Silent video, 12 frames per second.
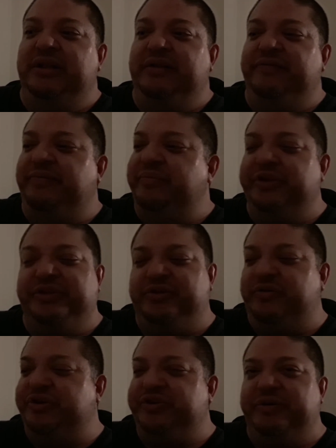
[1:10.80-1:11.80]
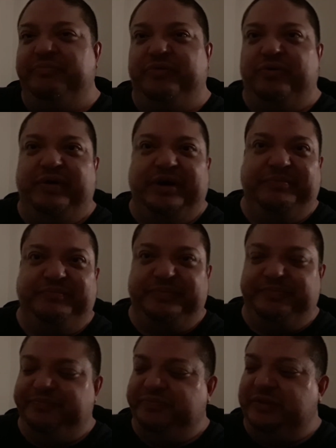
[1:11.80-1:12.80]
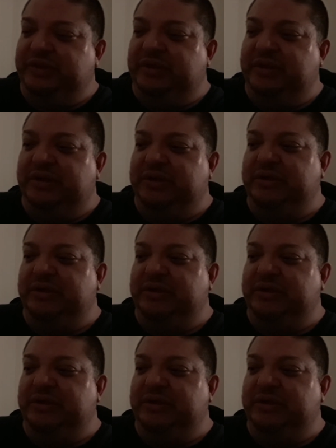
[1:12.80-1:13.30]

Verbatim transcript: from this Christian program, uh,